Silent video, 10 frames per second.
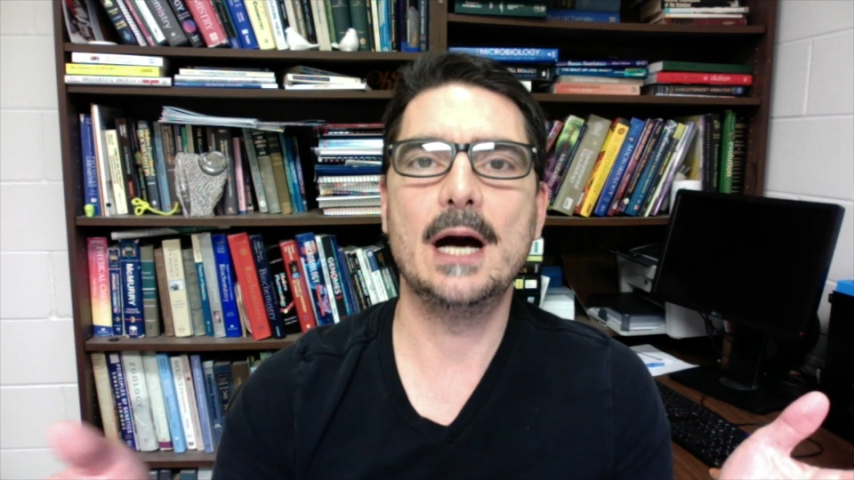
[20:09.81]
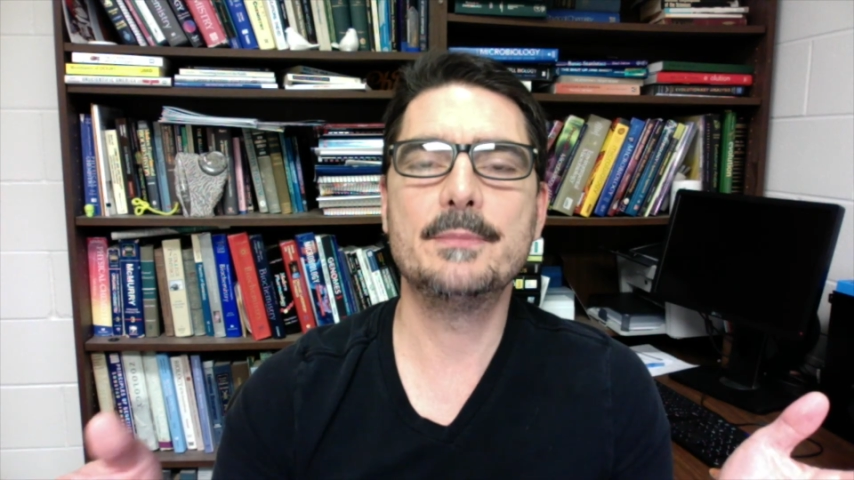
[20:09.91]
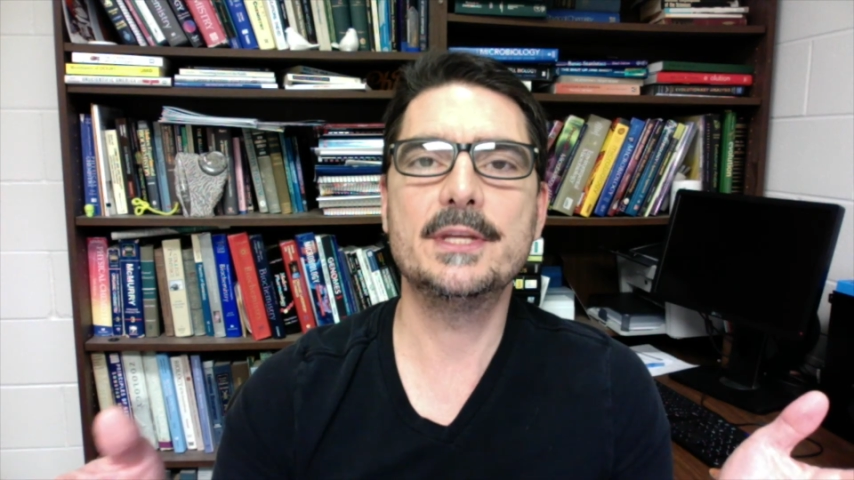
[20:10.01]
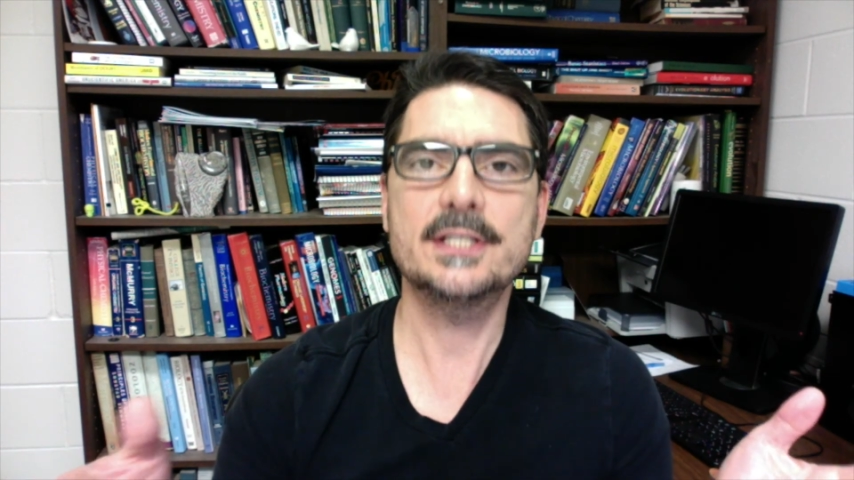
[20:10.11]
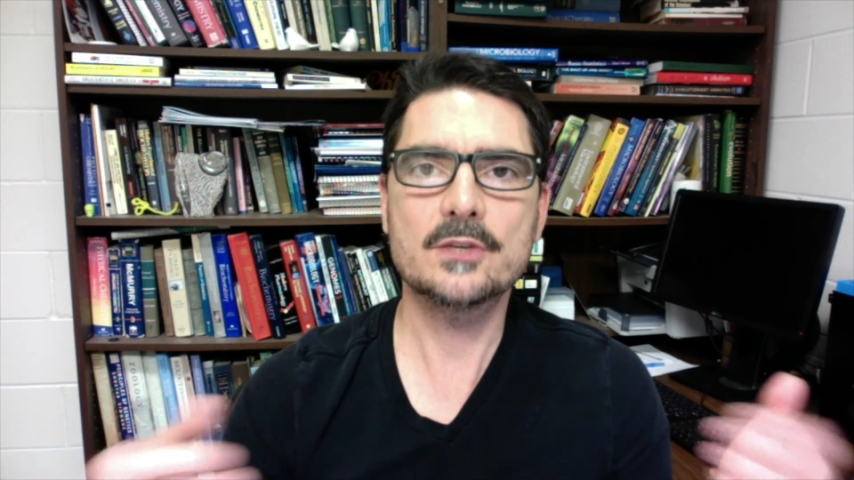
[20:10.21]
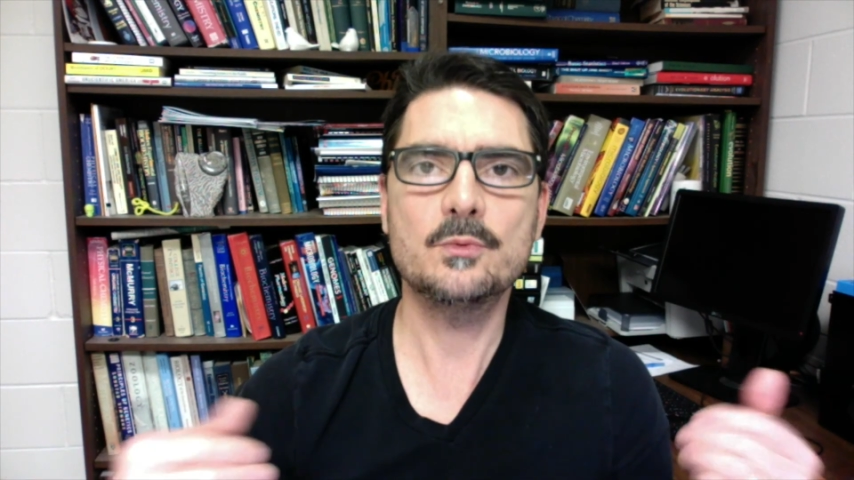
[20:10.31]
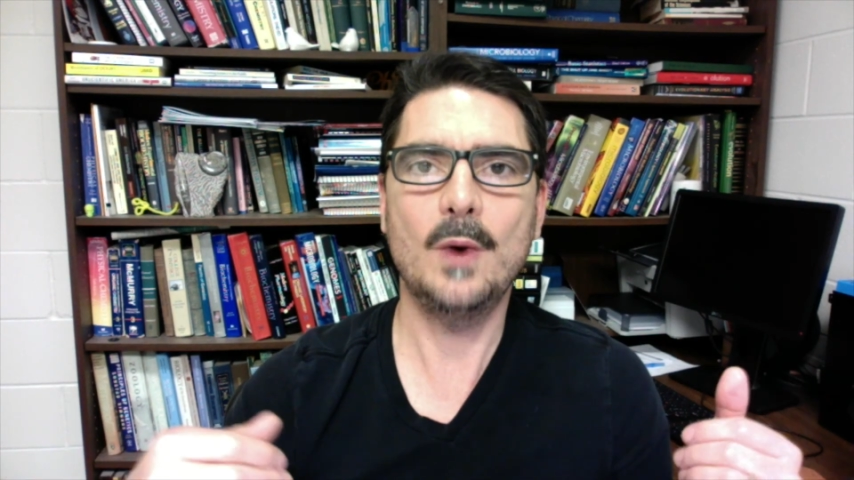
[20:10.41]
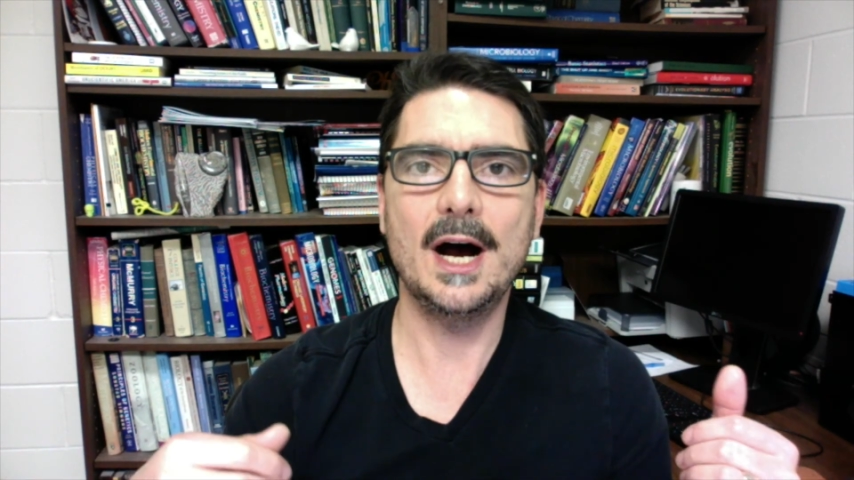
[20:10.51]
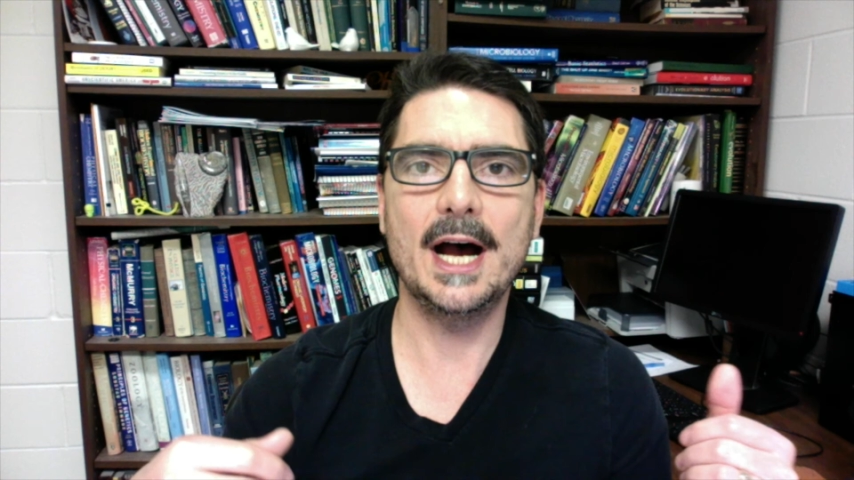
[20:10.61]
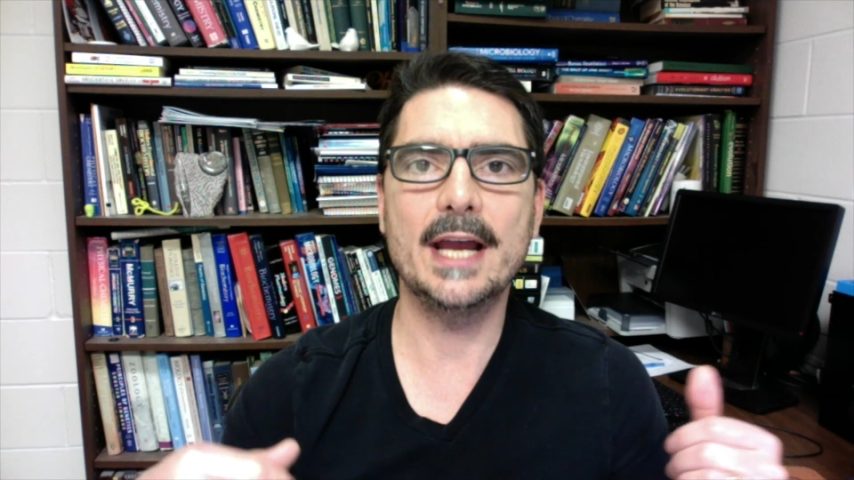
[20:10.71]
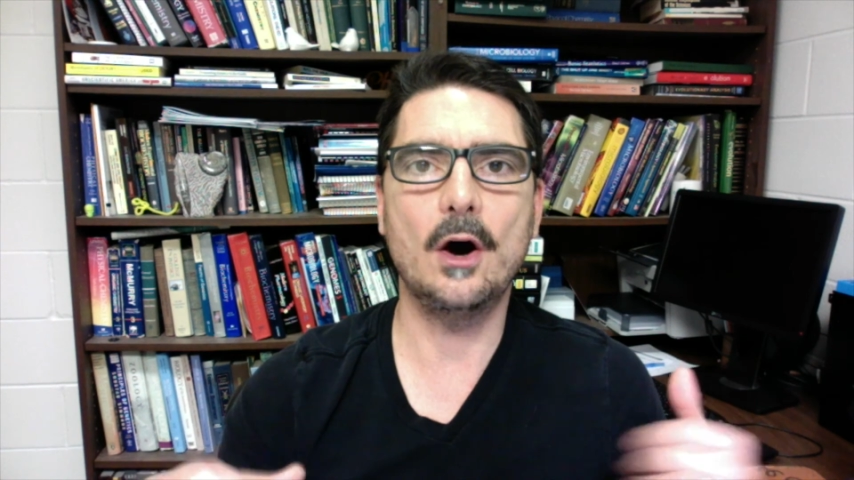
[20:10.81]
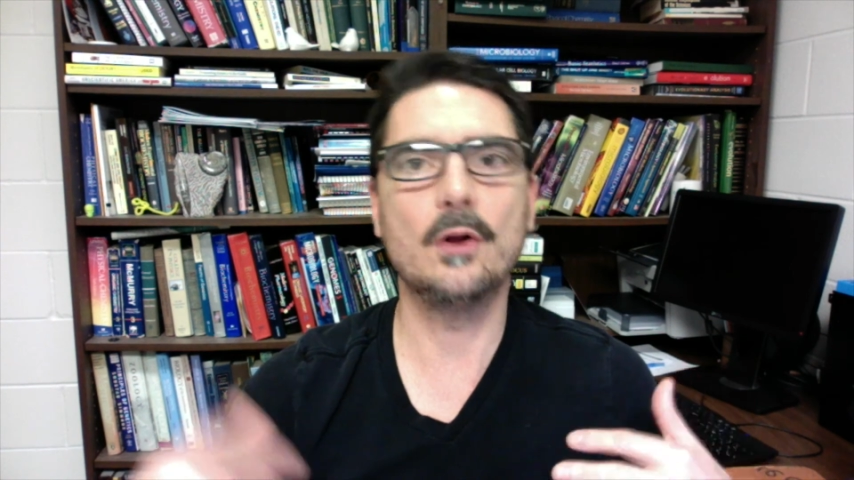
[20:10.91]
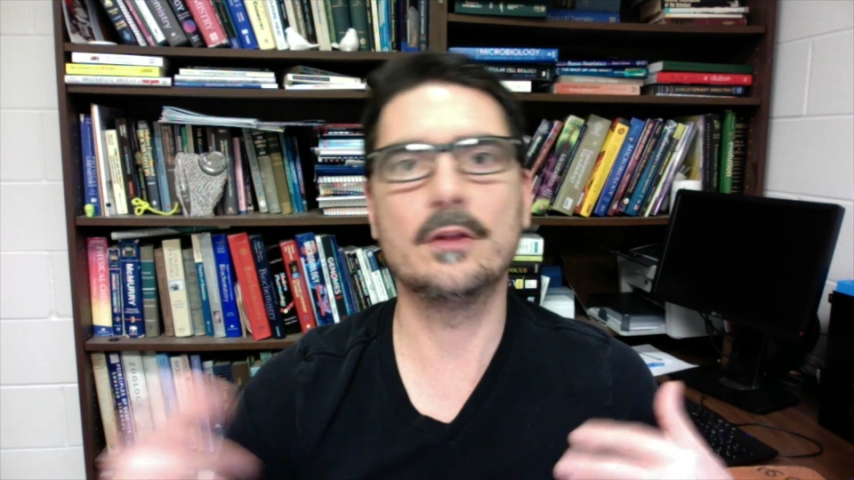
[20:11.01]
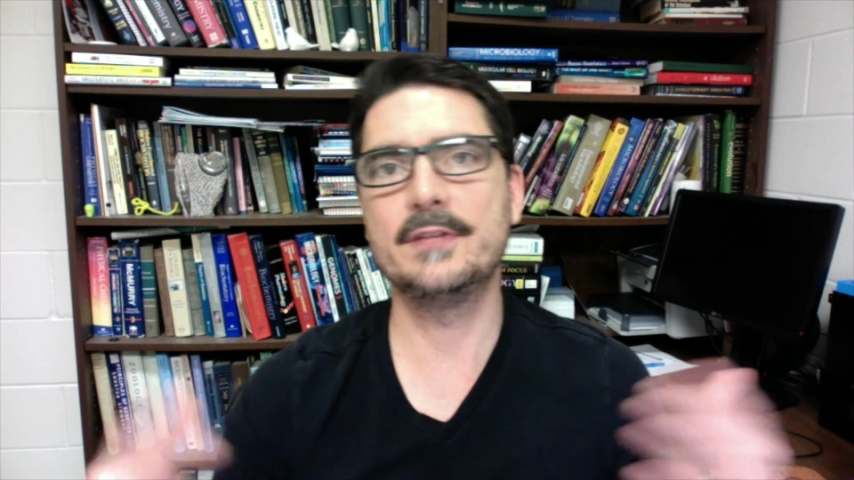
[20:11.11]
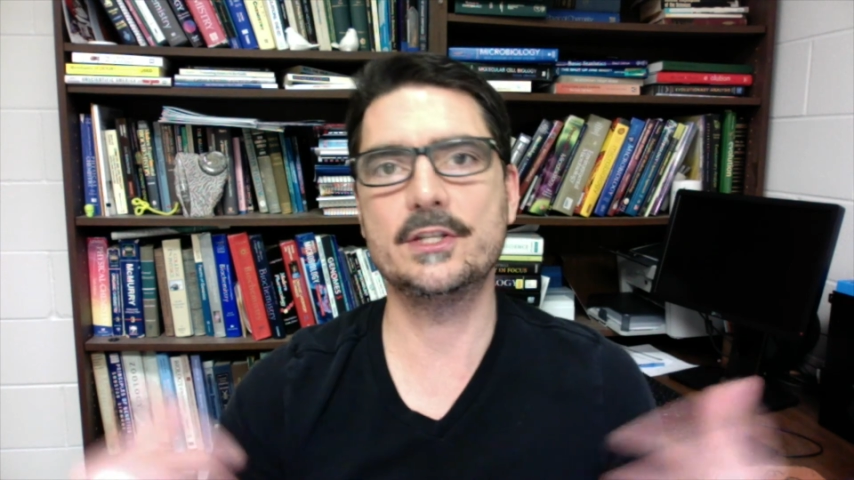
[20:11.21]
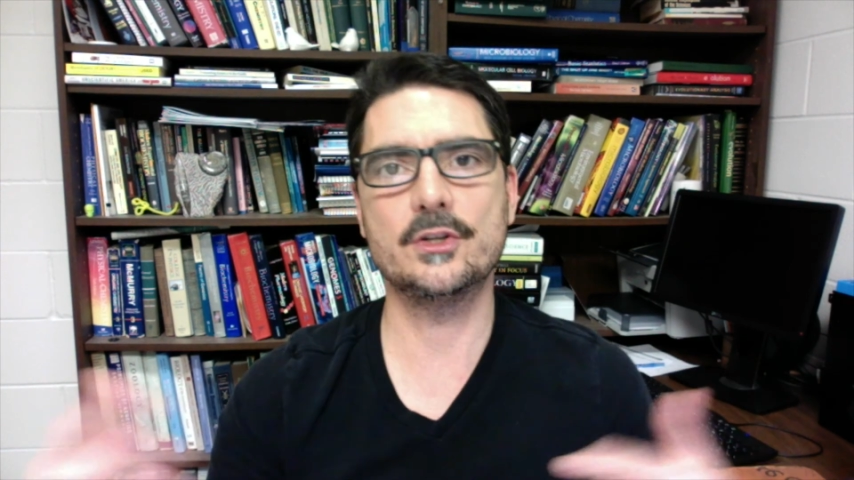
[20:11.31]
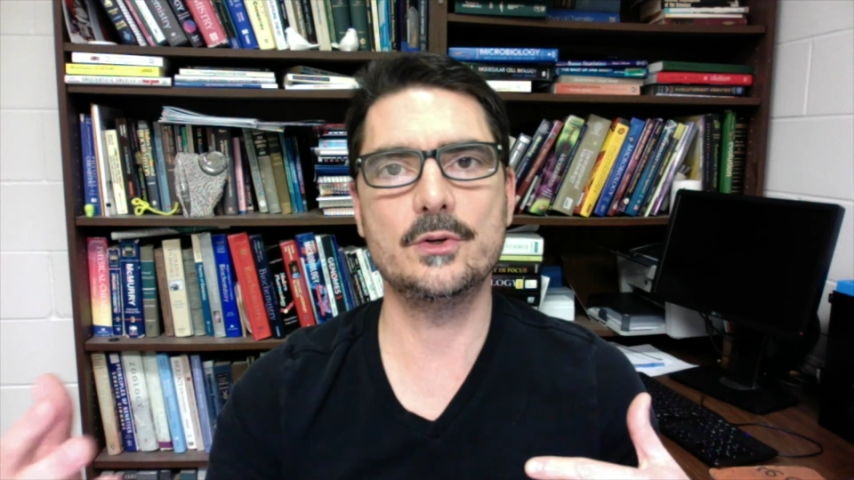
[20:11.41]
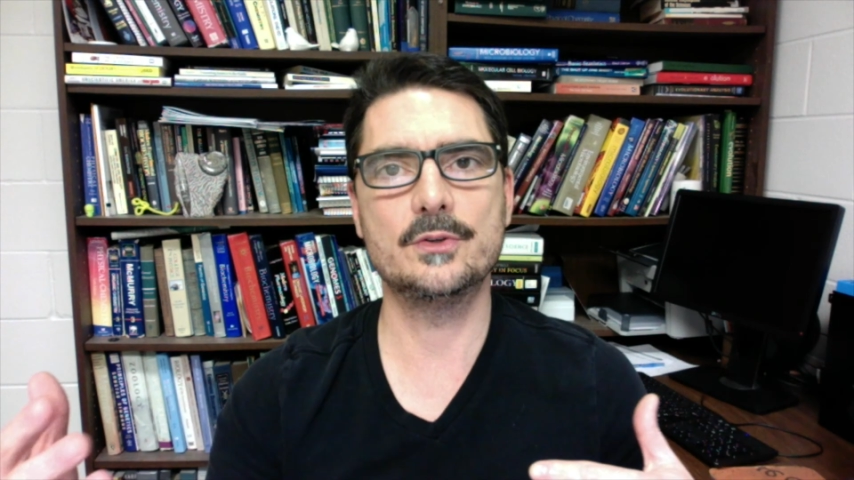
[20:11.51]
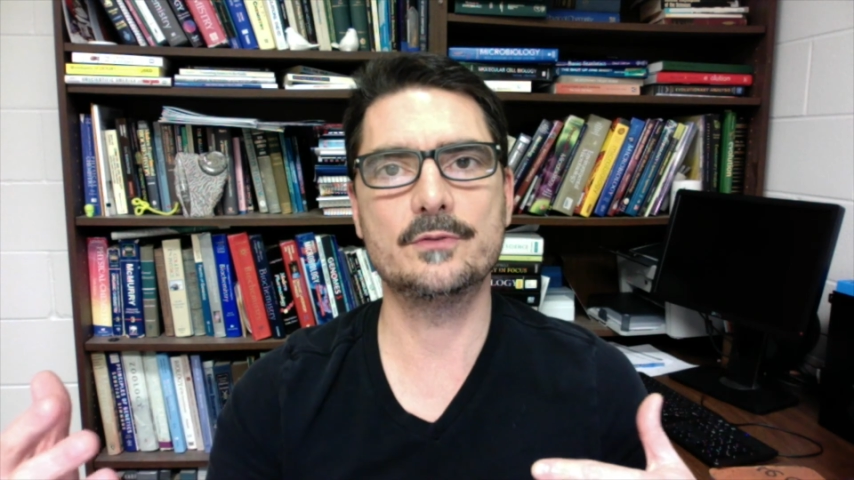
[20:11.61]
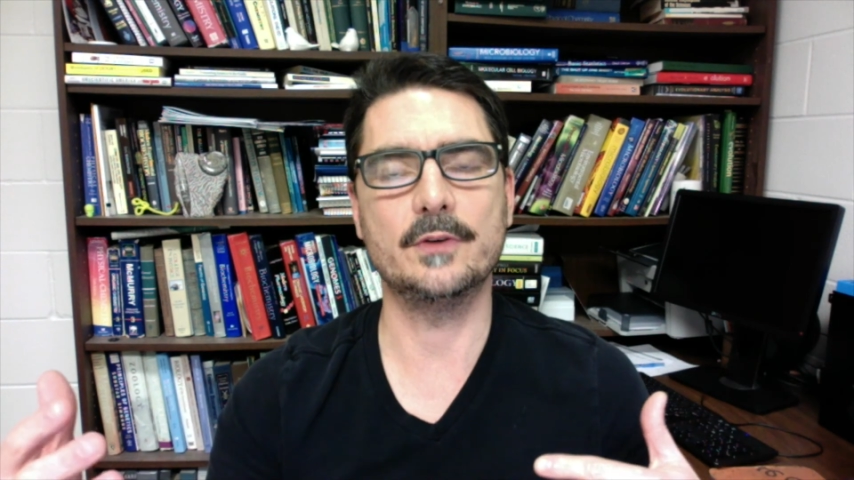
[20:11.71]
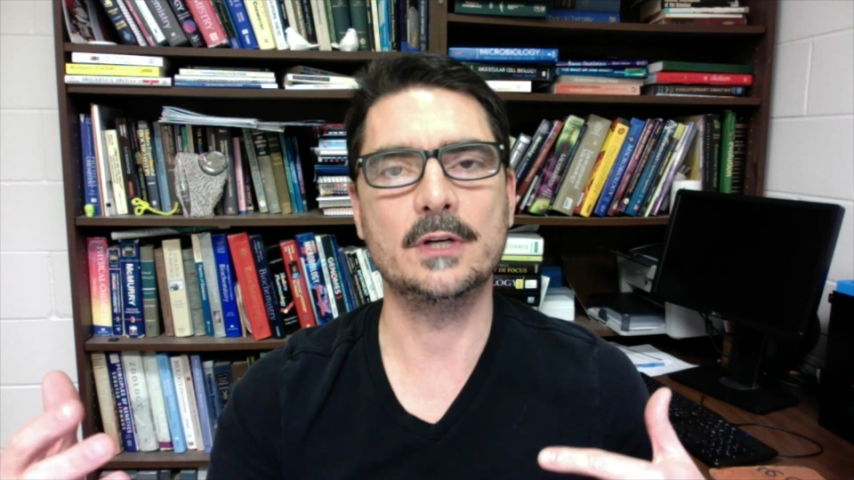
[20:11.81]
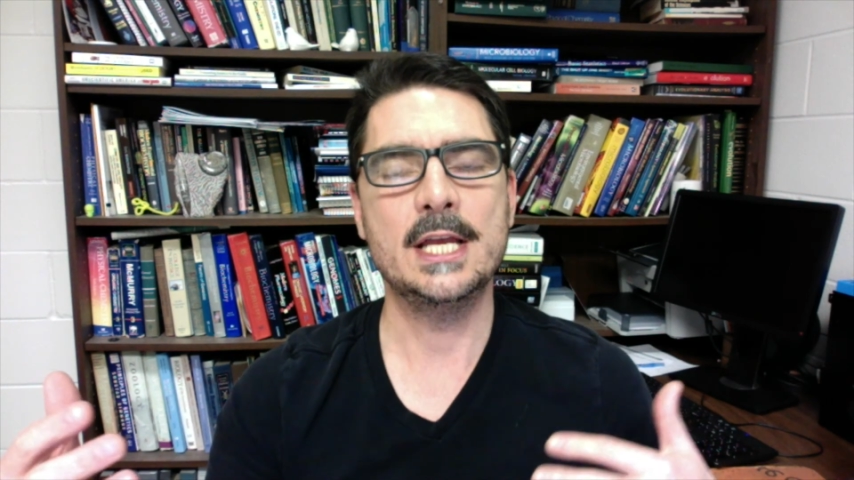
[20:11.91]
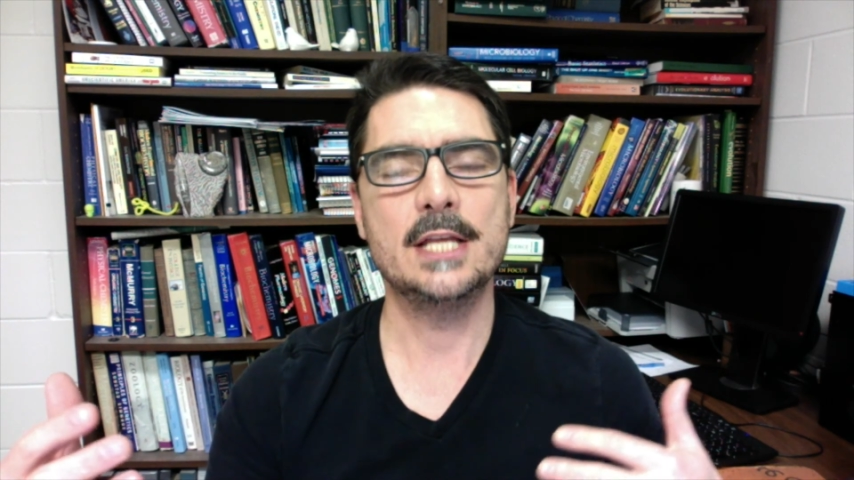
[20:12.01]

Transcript: this is why all of these are useful.